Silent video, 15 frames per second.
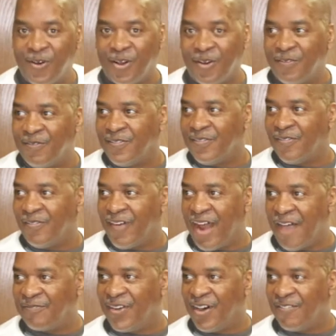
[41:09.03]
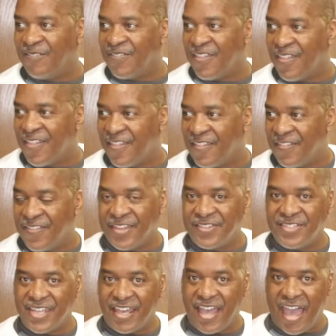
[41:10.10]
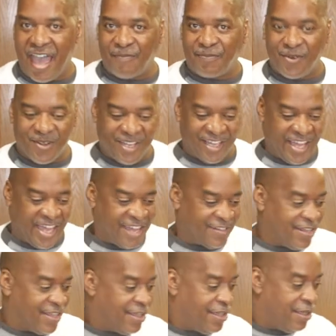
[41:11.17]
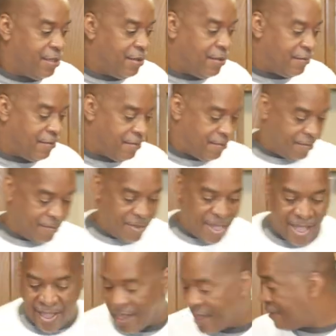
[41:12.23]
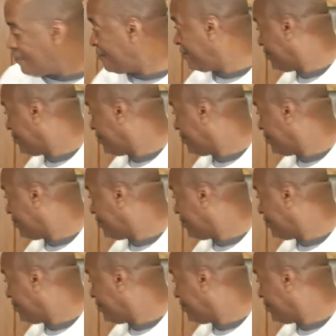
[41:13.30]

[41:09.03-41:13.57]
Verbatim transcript: going to wrap up this apple galette by